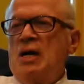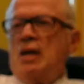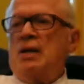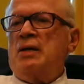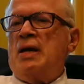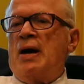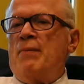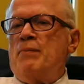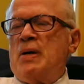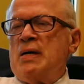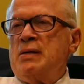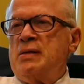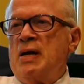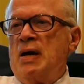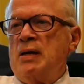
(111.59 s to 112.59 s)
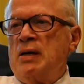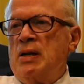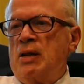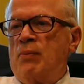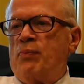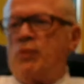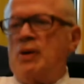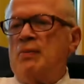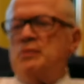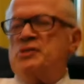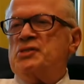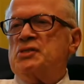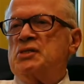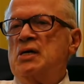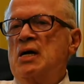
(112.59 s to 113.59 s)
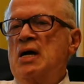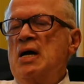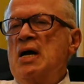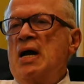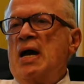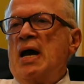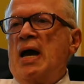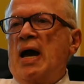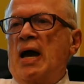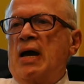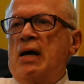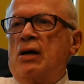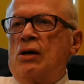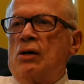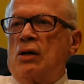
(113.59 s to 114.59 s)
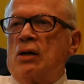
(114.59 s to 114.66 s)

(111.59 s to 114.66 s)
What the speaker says: not maintaining their premises. A